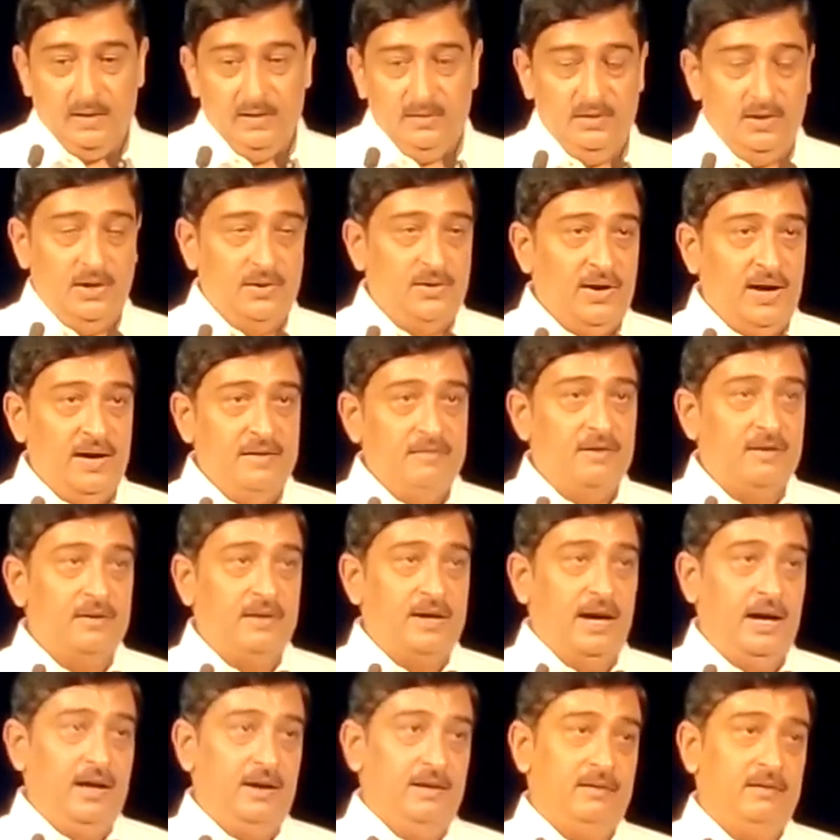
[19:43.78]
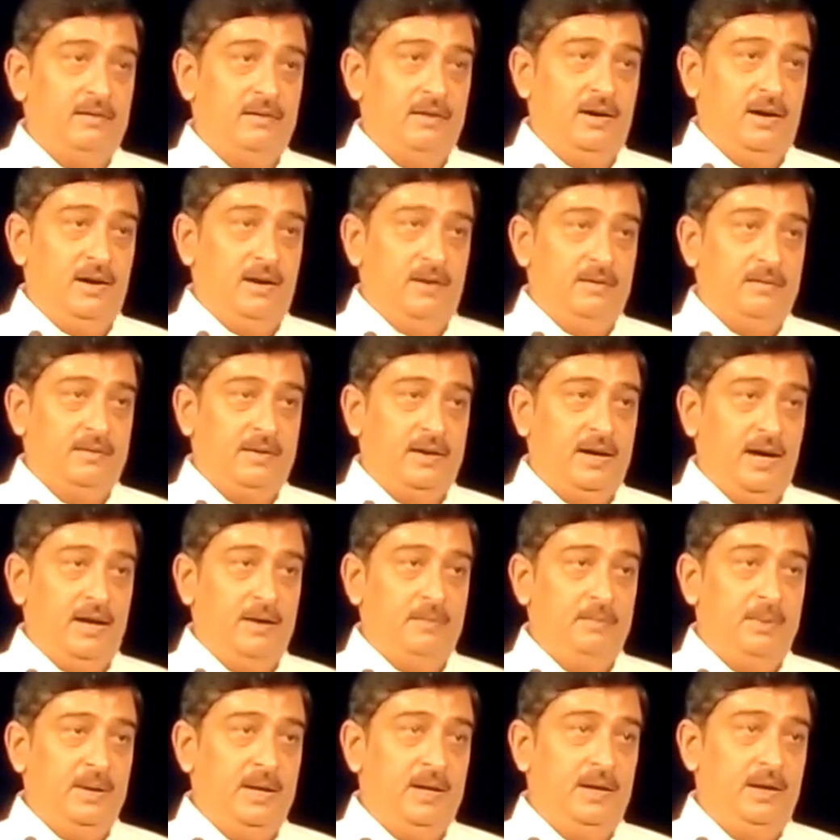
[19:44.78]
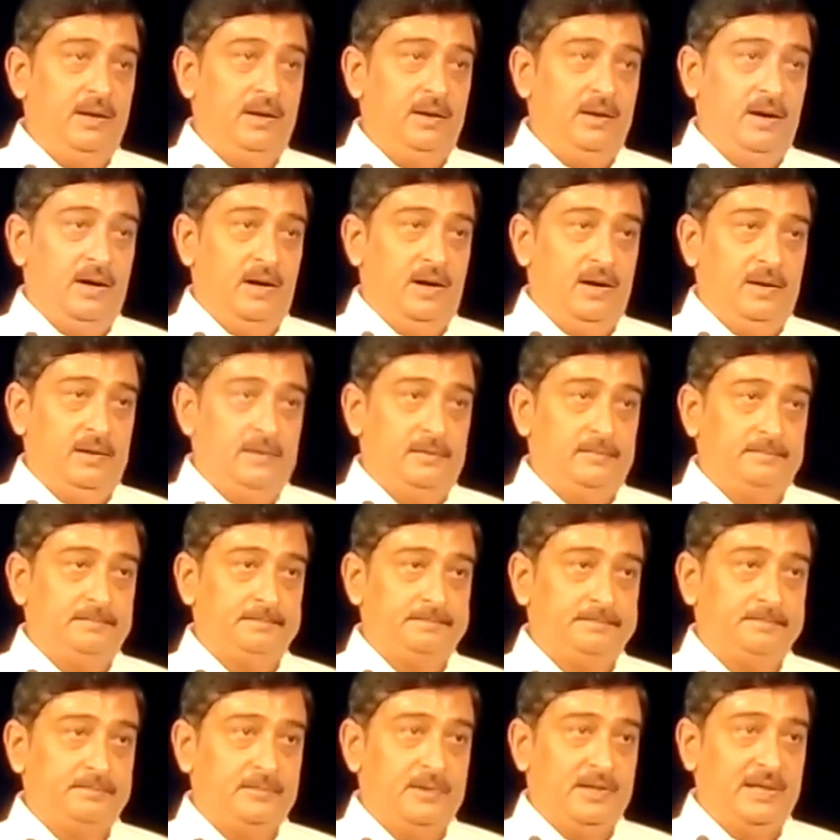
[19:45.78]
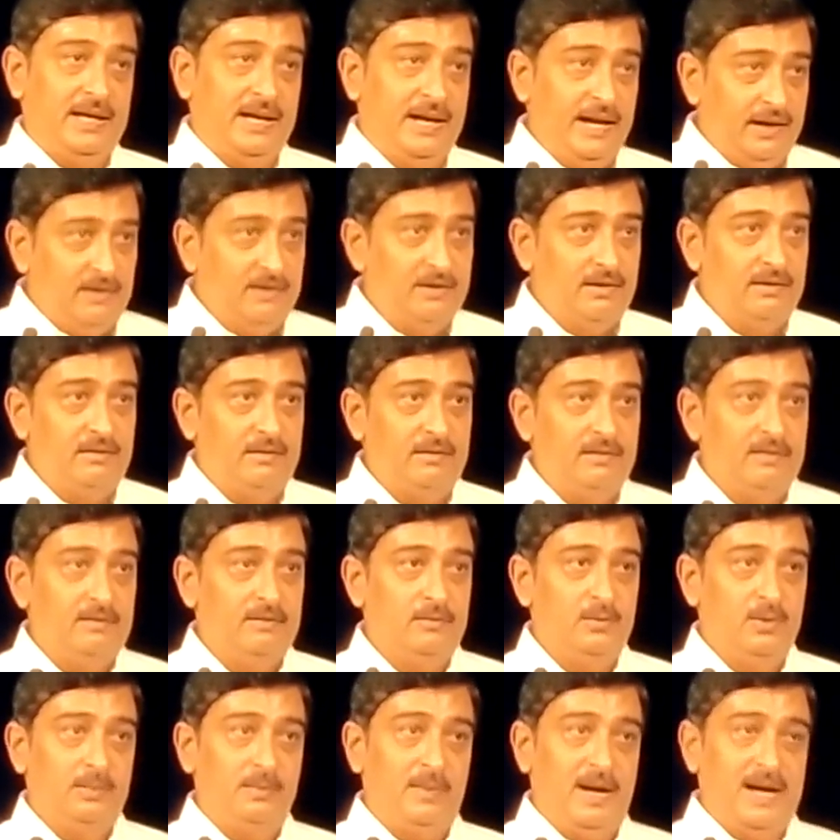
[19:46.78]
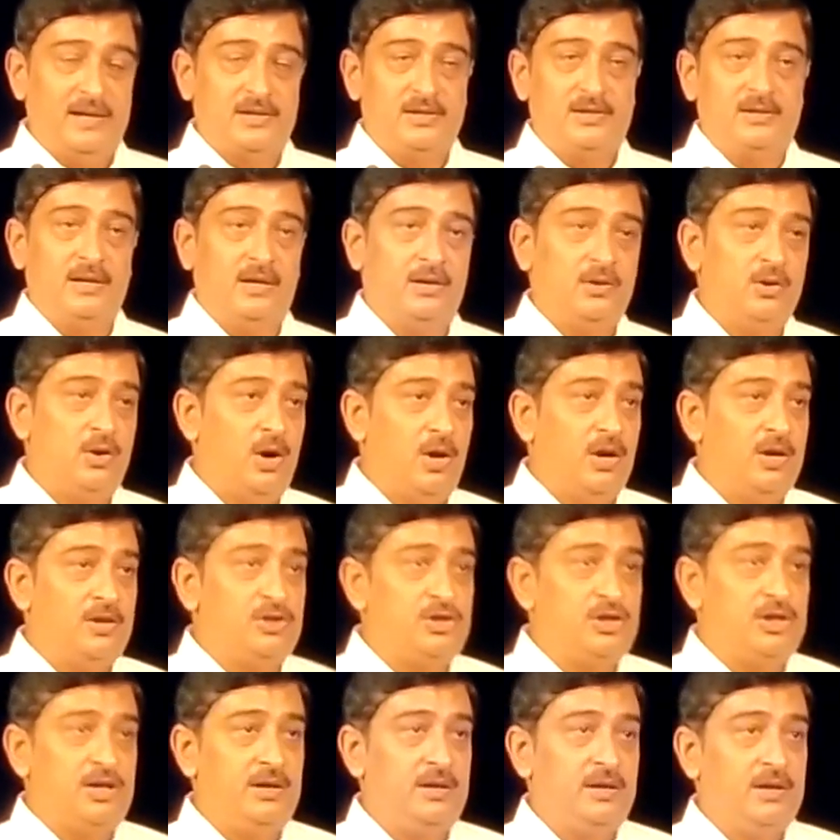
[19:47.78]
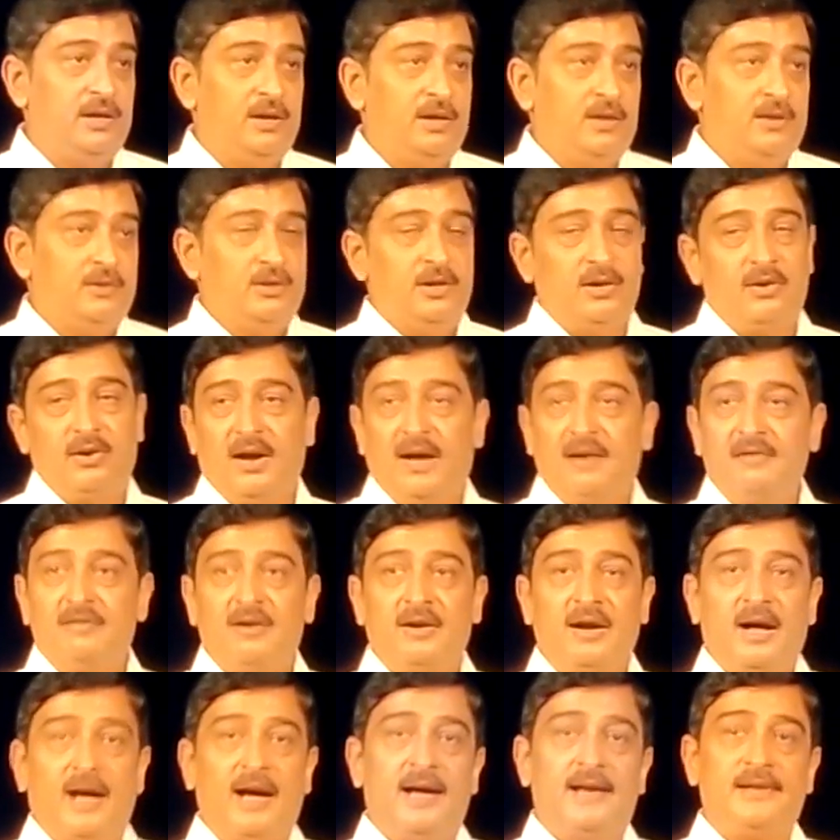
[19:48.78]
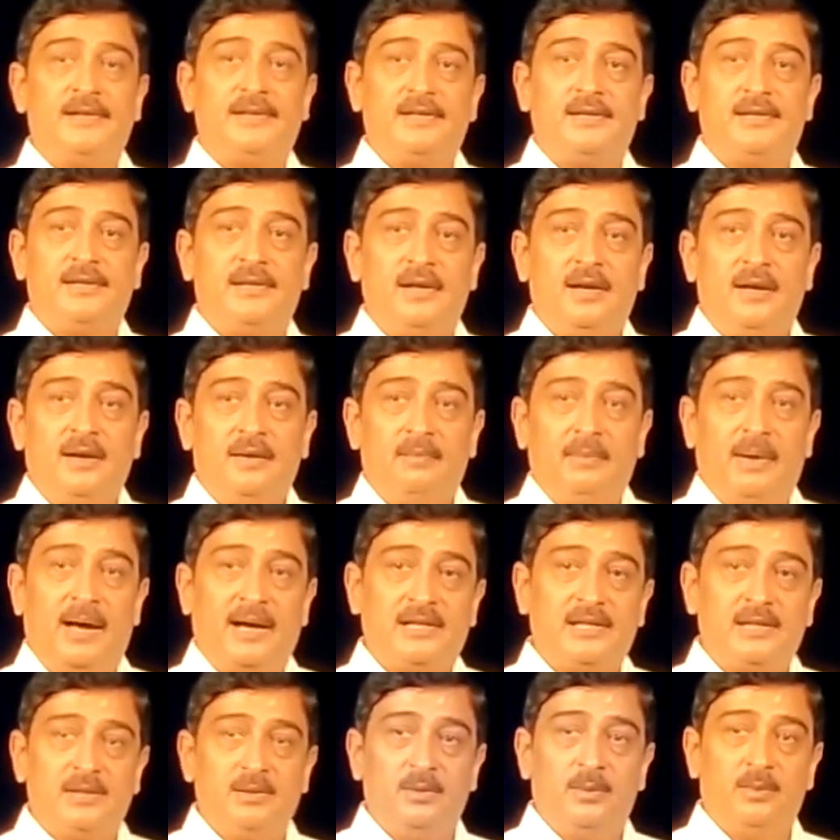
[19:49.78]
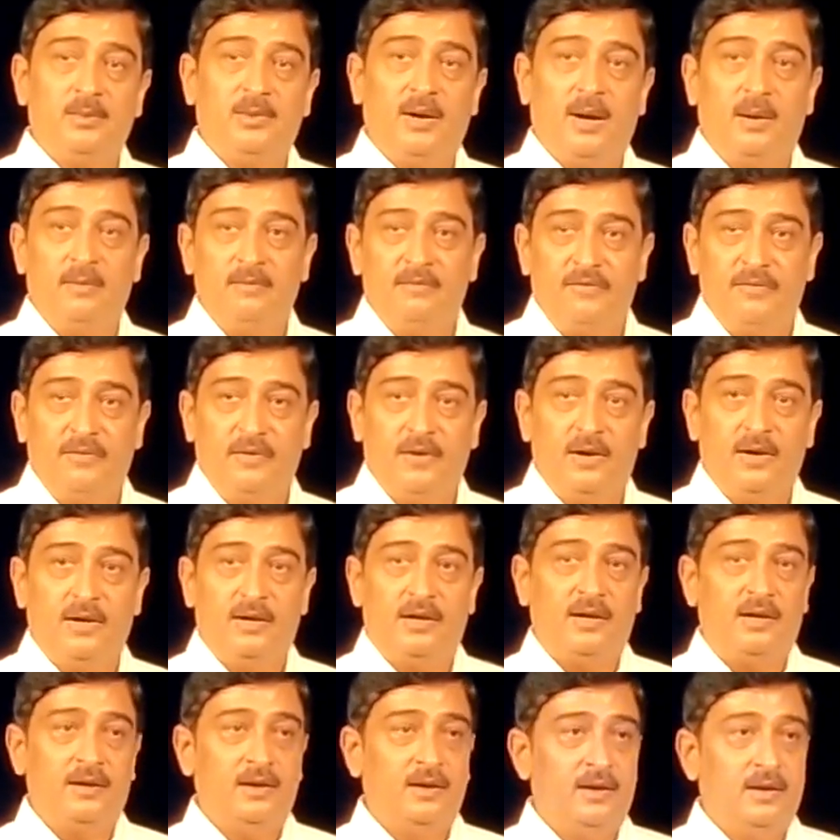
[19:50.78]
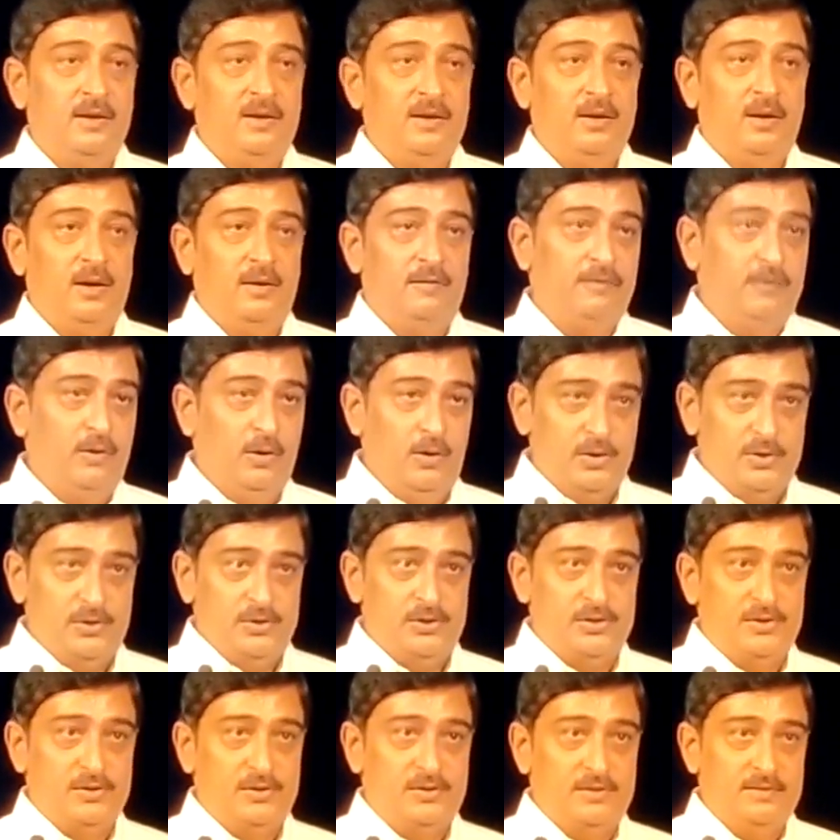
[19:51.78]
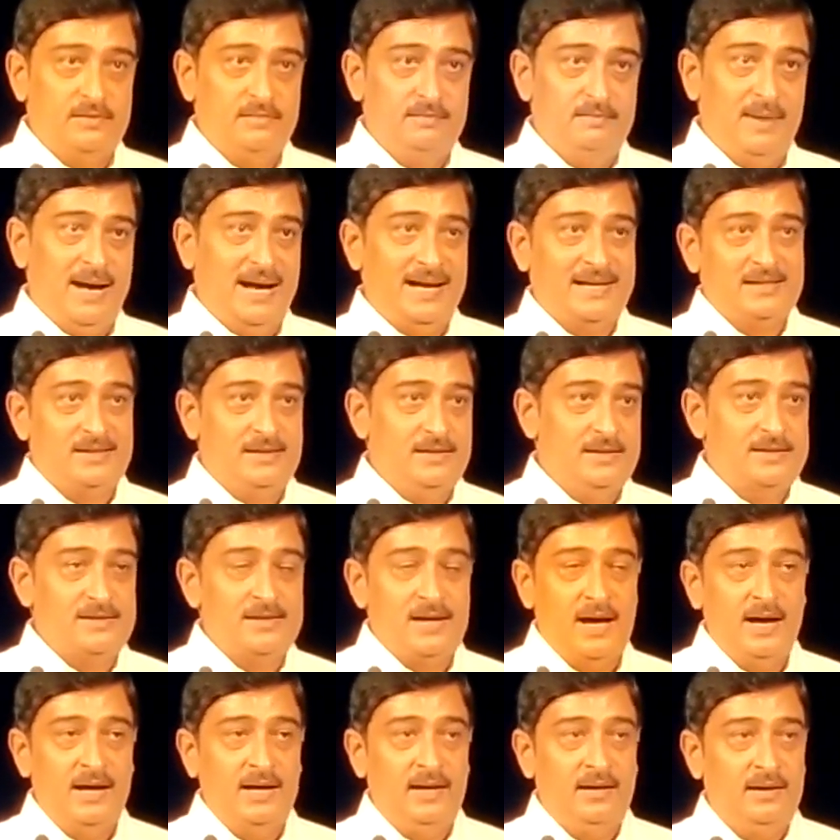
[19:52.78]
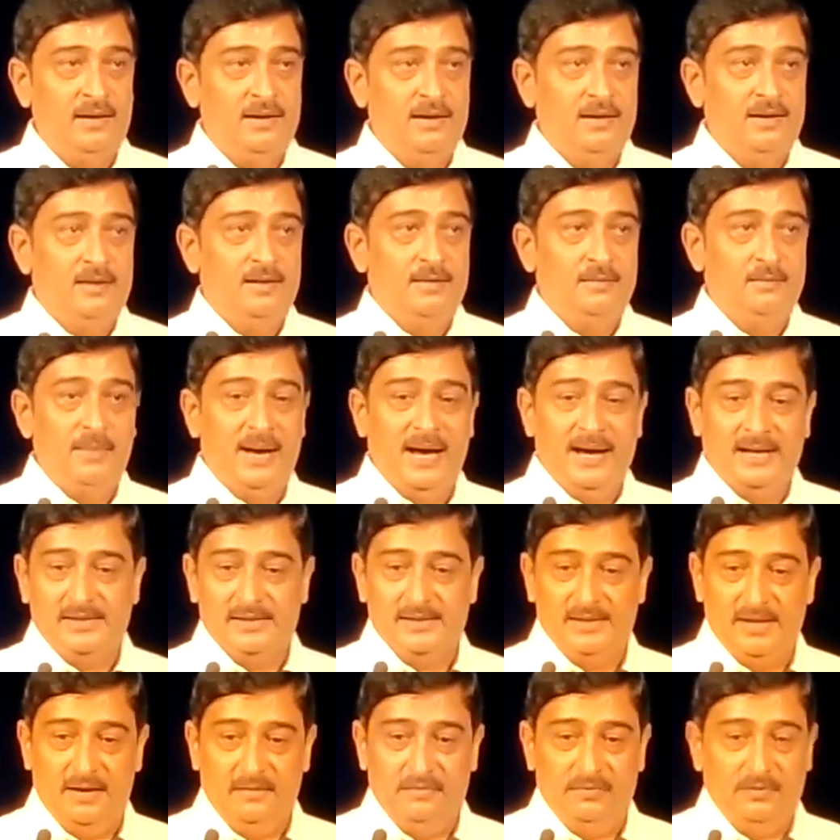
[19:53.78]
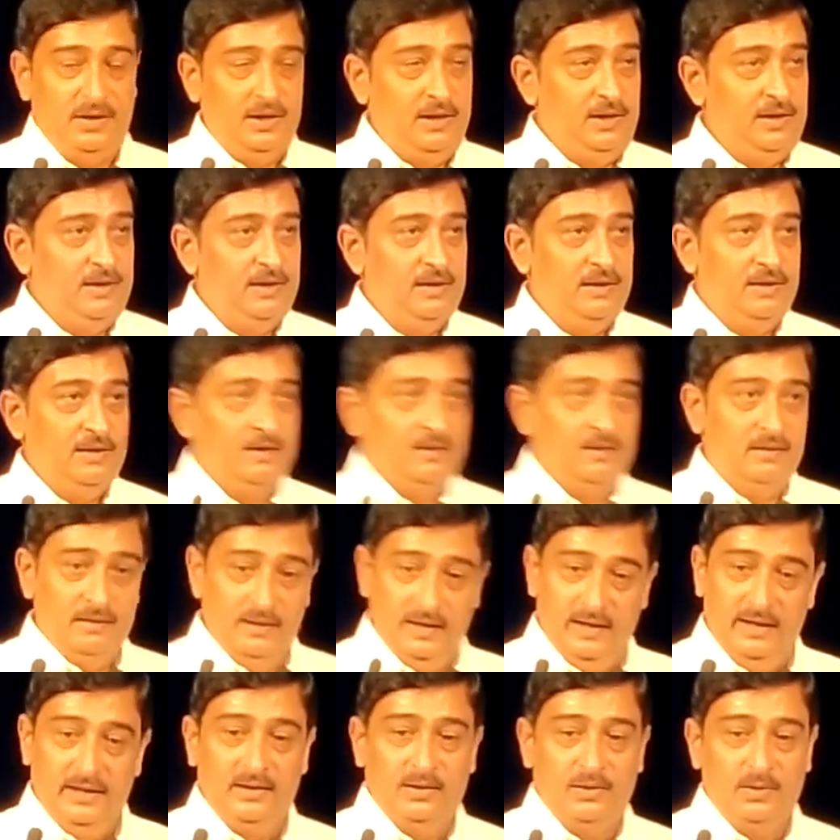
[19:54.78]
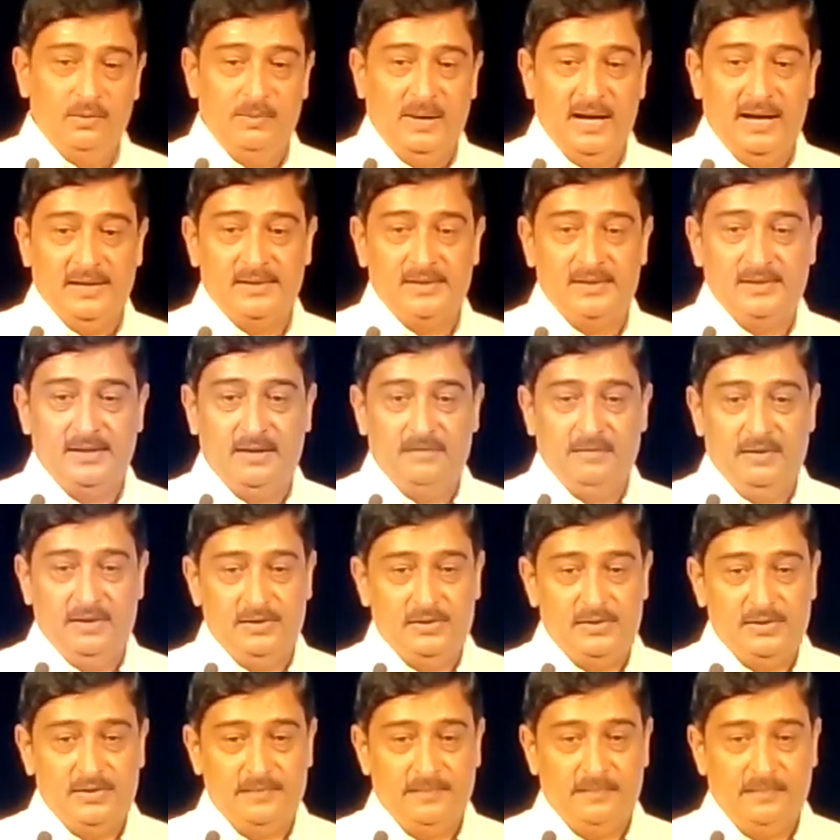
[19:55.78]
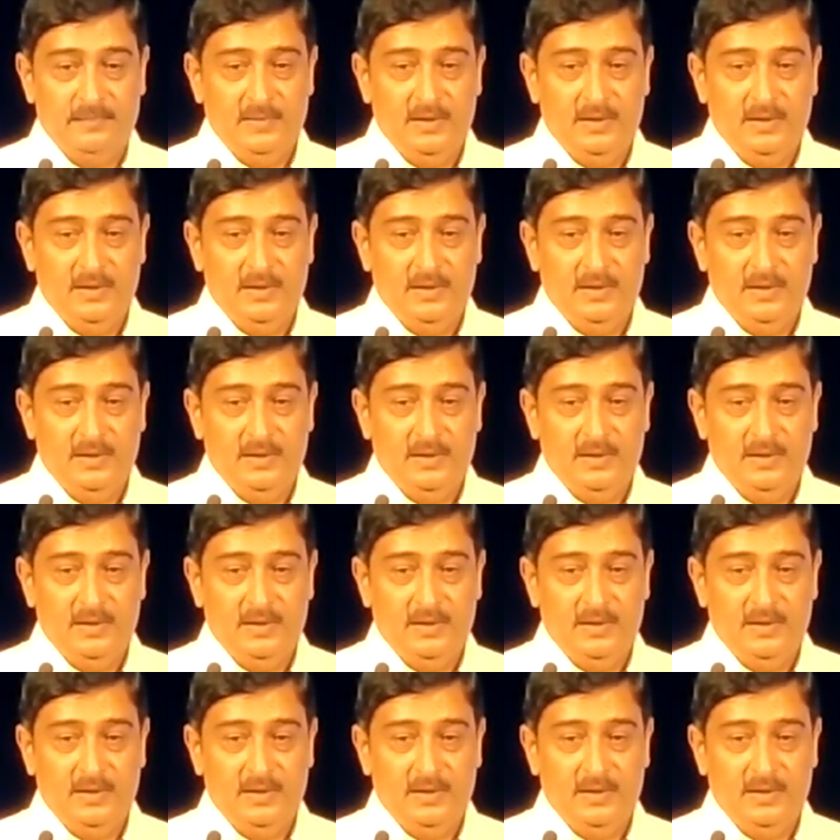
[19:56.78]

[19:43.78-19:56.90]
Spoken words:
The driver can be connected with max technology. The driver has maximum comfort, of course, max design, max safety, leading to max savings.